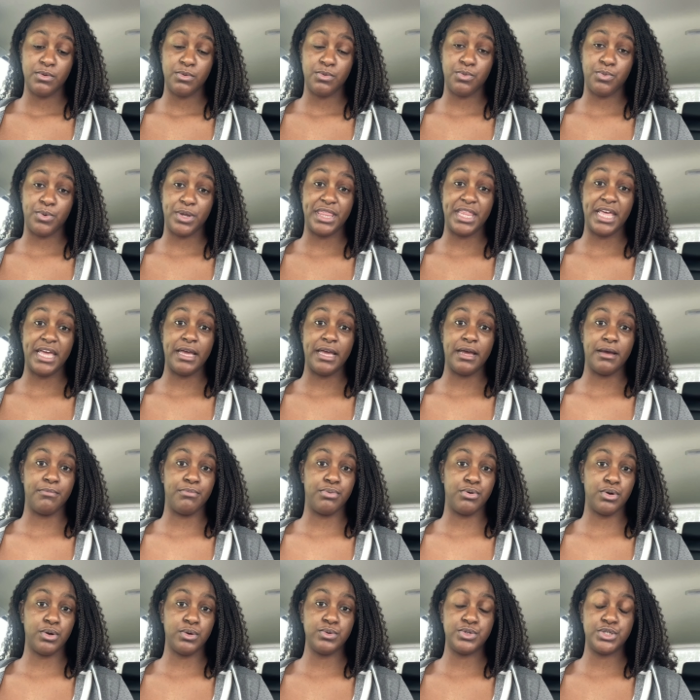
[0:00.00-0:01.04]
when they
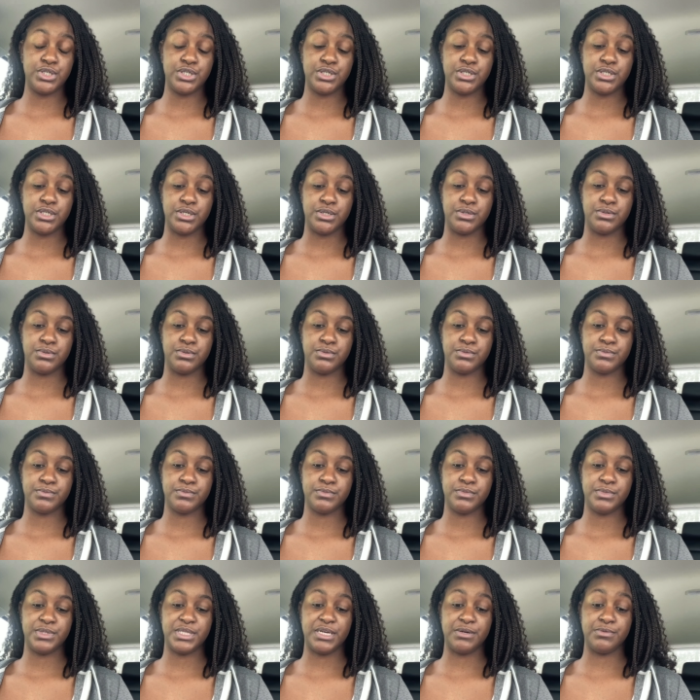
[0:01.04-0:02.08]
approached you,
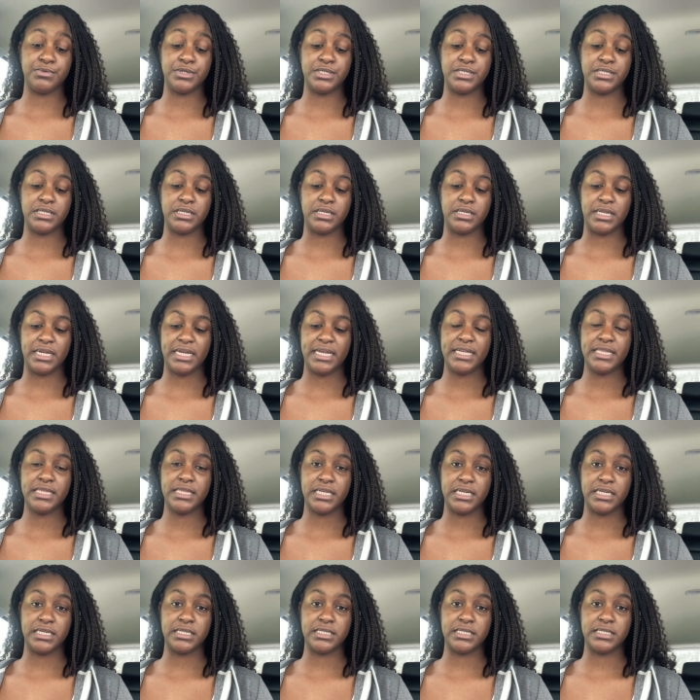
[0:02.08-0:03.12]
they were still in
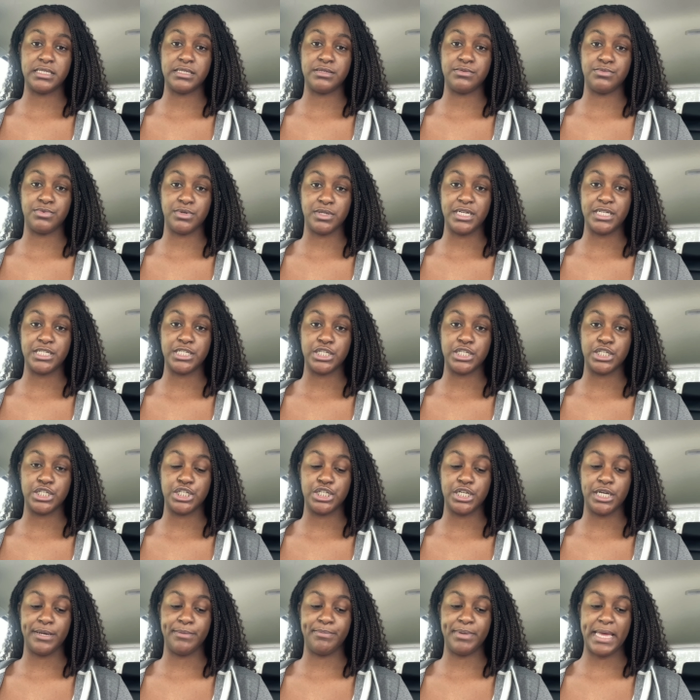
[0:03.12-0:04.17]
this
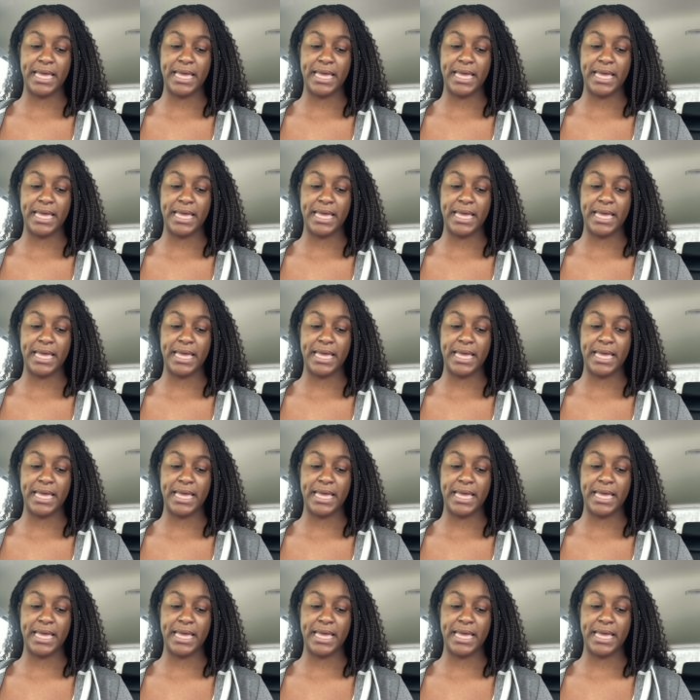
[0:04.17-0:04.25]
relationship